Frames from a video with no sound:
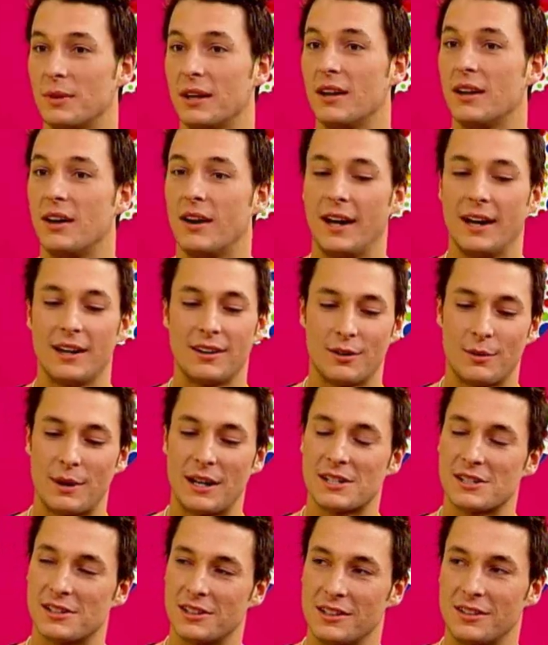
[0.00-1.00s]
me. I had to
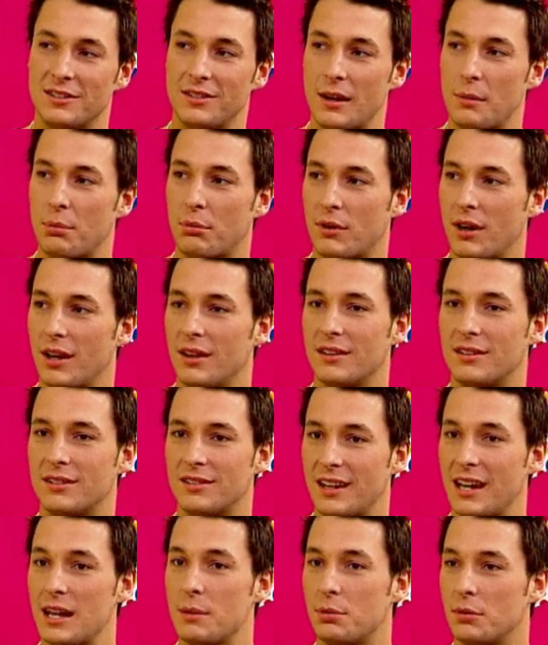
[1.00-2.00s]
actually separate the
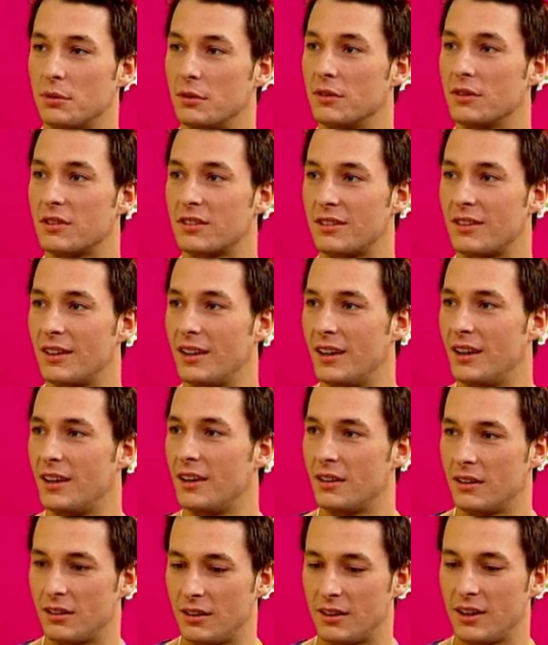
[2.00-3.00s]
staples.
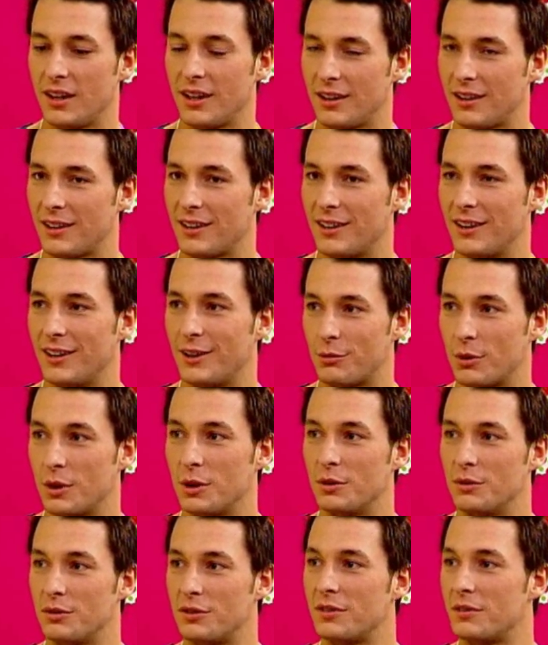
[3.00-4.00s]
You take a
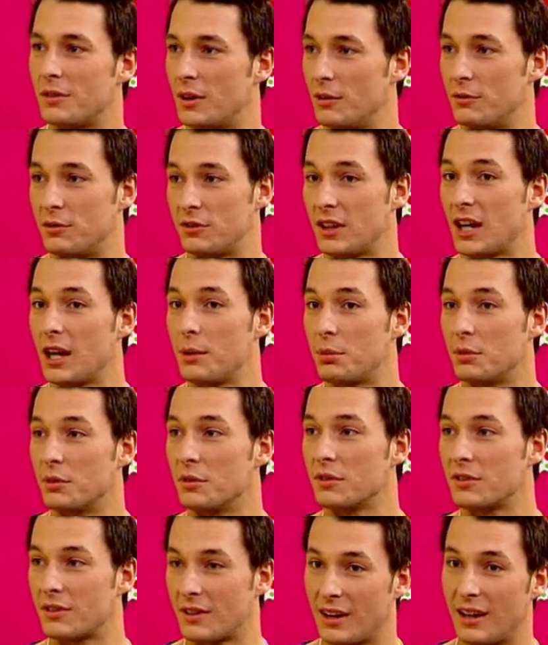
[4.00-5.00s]
row of
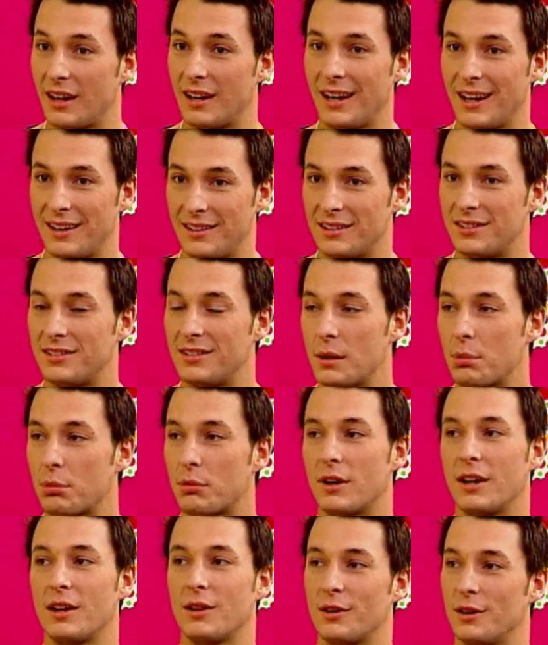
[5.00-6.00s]
staples and had to
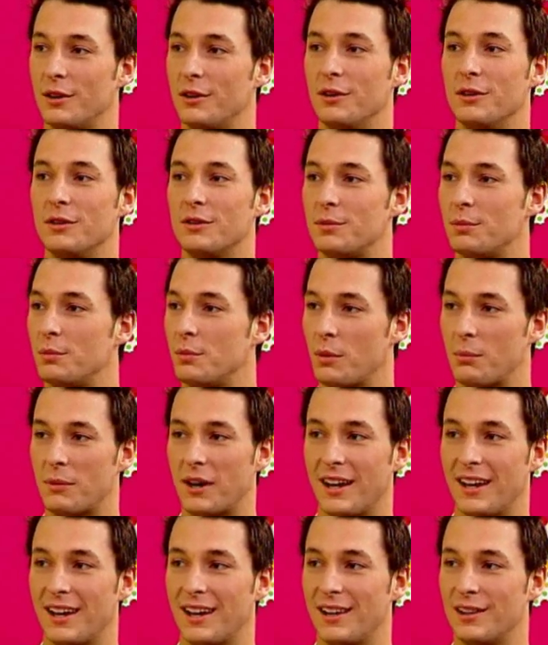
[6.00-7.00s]
separate those with
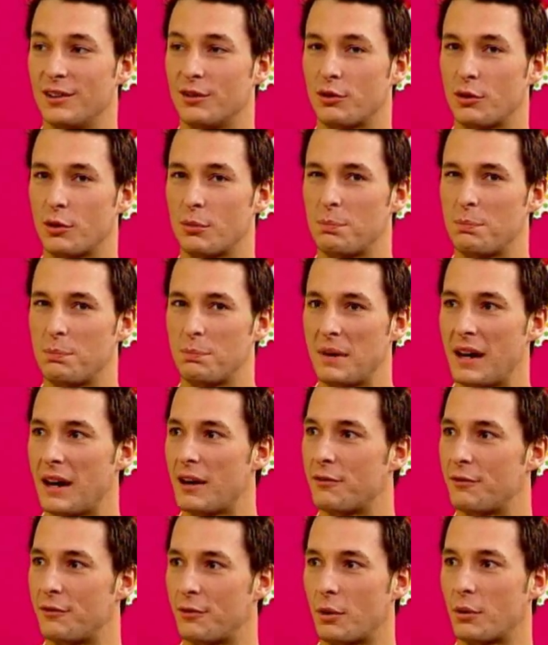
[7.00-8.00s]
my hands for
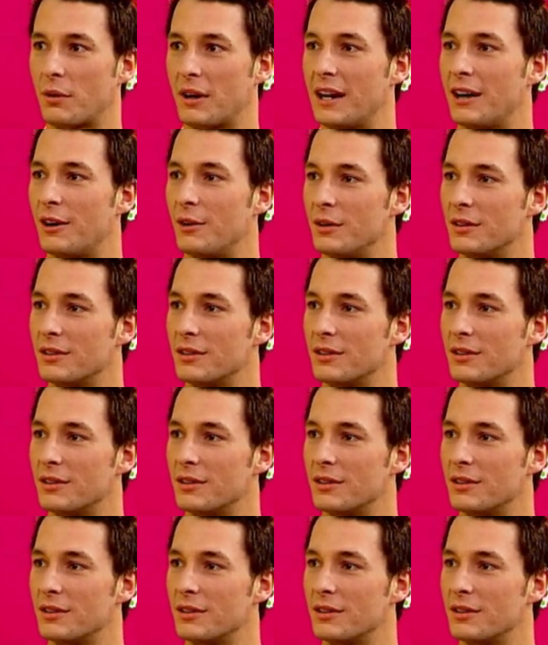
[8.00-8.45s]
about 4 hours.